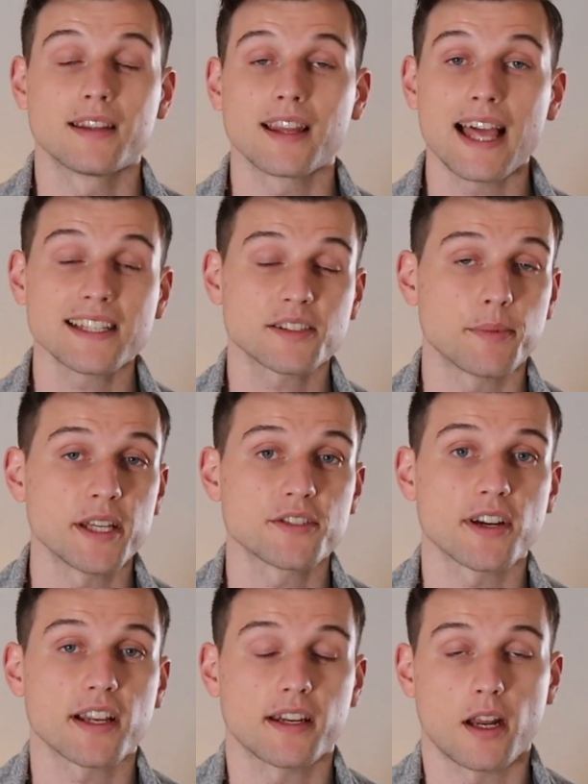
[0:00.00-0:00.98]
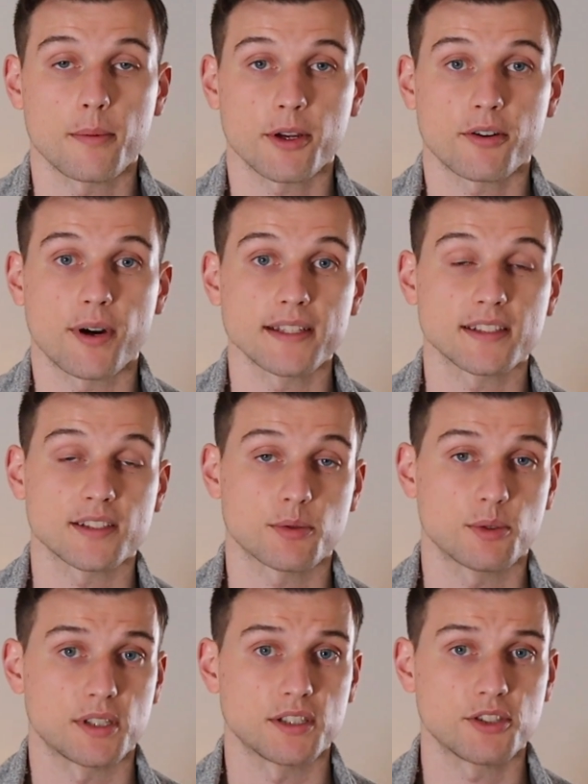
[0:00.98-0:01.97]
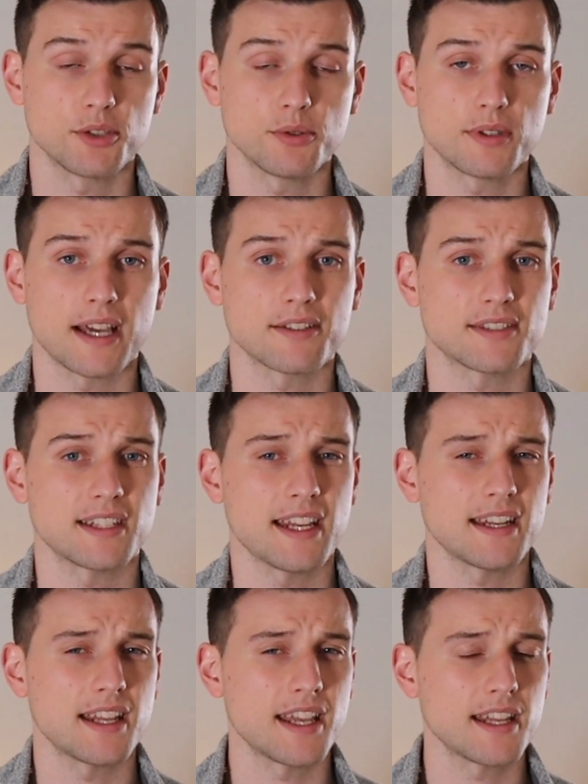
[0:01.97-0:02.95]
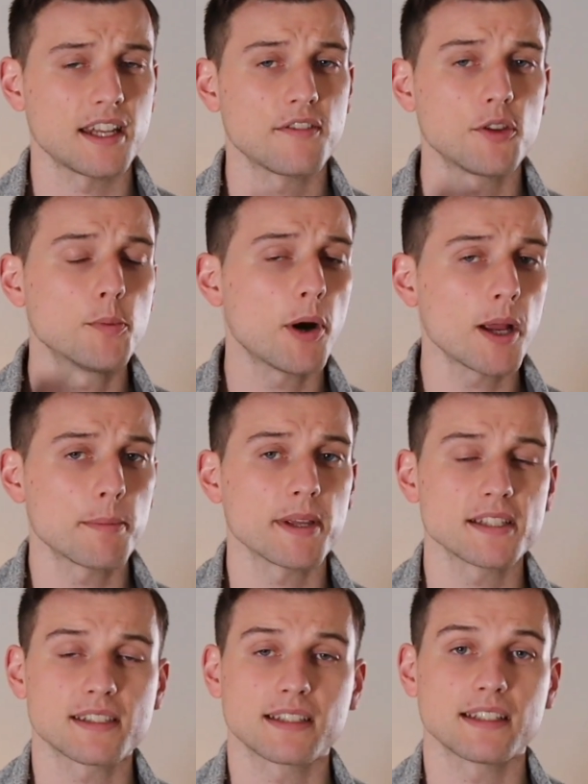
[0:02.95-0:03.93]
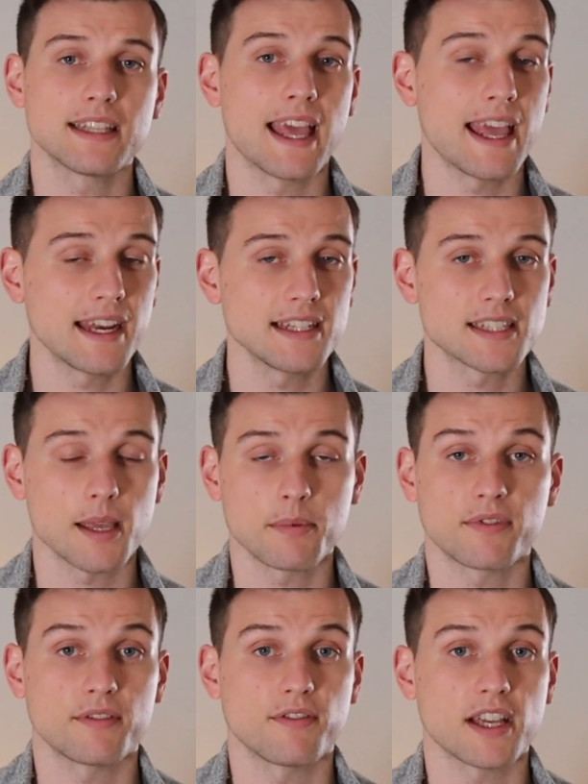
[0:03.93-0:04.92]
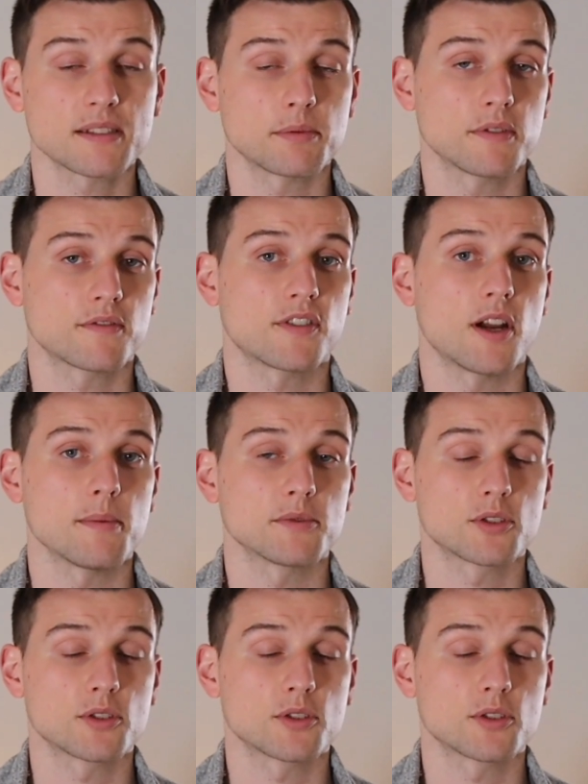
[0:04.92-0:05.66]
The last major economic crisis was in 2008. And if you bought basically any type of investment from